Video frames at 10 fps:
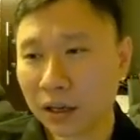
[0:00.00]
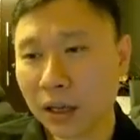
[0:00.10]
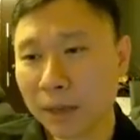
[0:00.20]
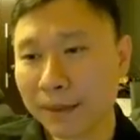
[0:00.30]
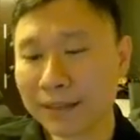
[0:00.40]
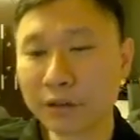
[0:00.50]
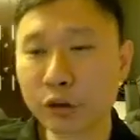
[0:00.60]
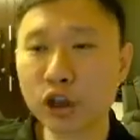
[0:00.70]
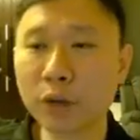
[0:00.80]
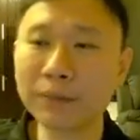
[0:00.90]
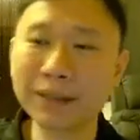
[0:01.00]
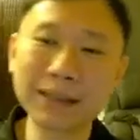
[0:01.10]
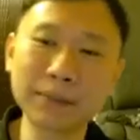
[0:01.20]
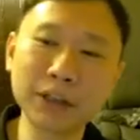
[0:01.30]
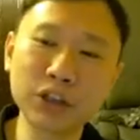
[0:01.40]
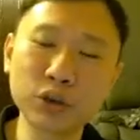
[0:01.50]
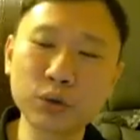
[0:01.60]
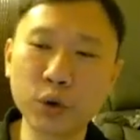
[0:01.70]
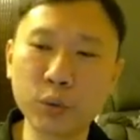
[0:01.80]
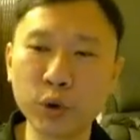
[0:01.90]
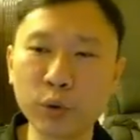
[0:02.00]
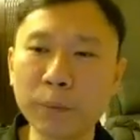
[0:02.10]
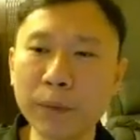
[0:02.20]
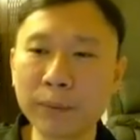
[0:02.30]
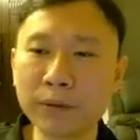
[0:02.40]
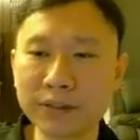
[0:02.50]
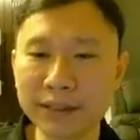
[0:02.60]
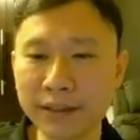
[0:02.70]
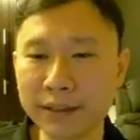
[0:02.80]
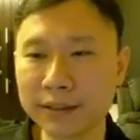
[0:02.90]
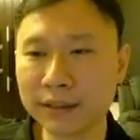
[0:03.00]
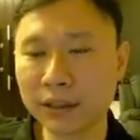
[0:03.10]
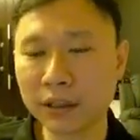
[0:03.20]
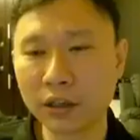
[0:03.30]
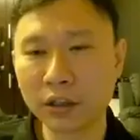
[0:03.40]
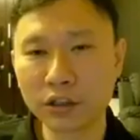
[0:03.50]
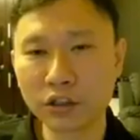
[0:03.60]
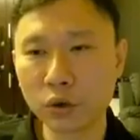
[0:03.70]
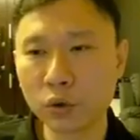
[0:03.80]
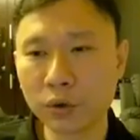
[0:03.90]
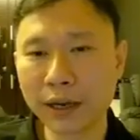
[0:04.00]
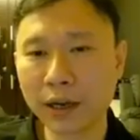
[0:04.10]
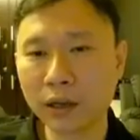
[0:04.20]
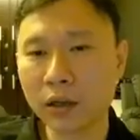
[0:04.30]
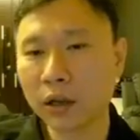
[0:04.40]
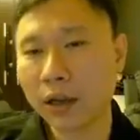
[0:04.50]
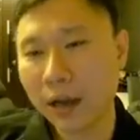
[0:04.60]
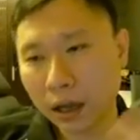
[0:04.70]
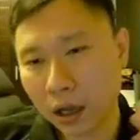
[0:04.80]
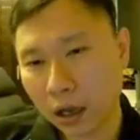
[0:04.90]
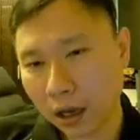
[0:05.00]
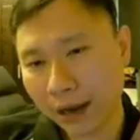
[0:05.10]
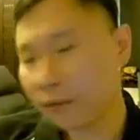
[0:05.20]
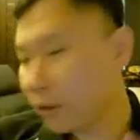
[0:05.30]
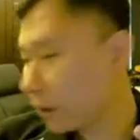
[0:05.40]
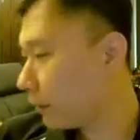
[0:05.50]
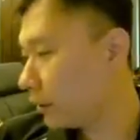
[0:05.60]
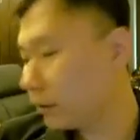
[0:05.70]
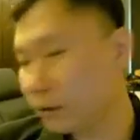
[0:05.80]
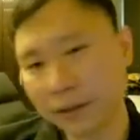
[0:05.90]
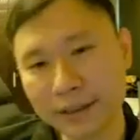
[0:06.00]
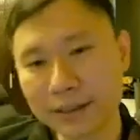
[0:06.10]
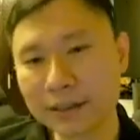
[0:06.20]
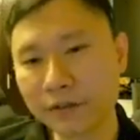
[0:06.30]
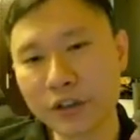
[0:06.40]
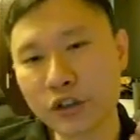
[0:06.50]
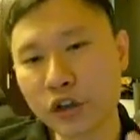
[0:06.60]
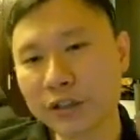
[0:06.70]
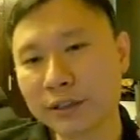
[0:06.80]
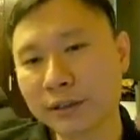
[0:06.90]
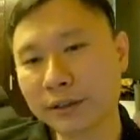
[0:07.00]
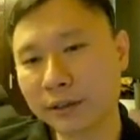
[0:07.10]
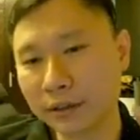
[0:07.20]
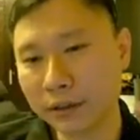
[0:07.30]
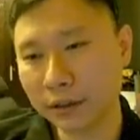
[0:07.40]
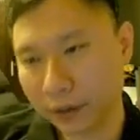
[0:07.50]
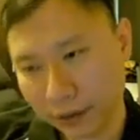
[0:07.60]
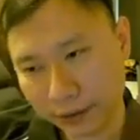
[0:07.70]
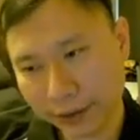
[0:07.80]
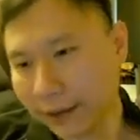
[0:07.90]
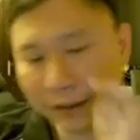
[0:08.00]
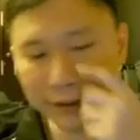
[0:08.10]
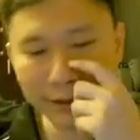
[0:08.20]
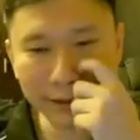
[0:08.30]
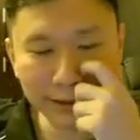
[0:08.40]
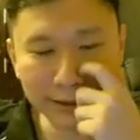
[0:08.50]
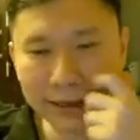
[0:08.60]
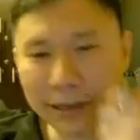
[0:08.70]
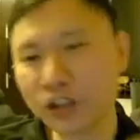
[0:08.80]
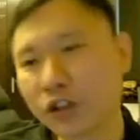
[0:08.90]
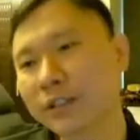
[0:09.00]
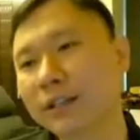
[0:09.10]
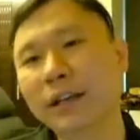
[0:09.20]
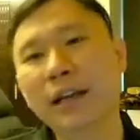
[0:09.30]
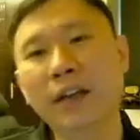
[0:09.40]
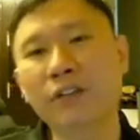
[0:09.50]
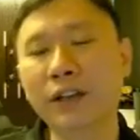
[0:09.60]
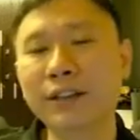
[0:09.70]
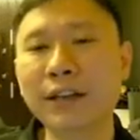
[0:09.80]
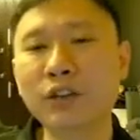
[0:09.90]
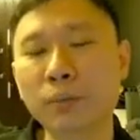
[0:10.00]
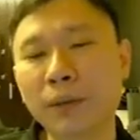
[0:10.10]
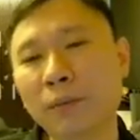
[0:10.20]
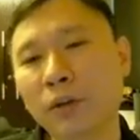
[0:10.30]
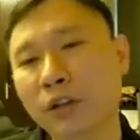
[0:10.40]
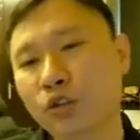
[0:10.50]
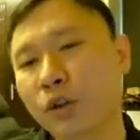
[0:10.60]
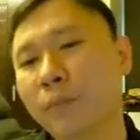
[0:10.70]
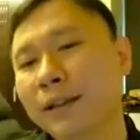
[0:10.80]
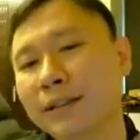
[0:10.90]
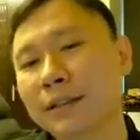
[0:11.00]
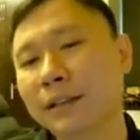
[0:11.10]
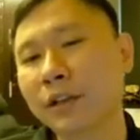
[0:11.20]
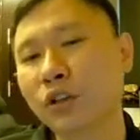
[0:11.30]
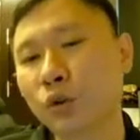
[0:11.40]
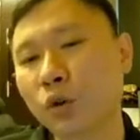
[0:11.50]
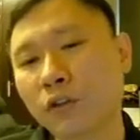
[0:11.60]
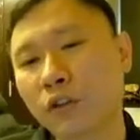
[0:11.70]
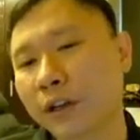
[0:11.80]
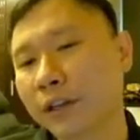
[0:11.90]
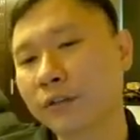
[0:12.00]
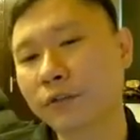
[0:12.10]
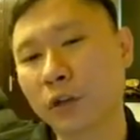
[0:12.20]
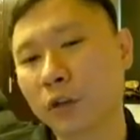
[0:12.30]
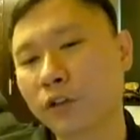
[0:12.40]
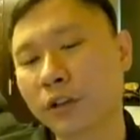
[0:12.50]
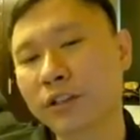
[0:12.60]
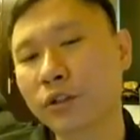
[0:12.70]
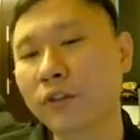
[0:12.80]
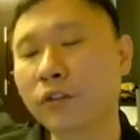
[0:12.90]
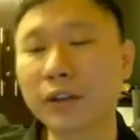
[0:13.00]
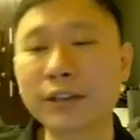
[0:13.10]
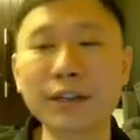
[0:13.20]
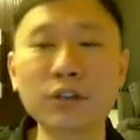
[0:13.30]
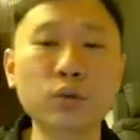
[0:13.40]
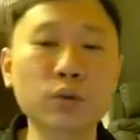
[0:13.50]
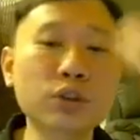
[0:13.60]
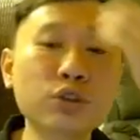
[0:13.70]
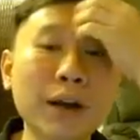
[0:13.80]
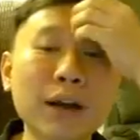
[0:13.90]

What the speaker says: Mastery shop is something new. You won't be able to see this. So yeah, highly recommend. This is the first choice. Daily adena, this is the second choice. If you intend to play more than 3 months, then you go for it for this two. If you intend to try out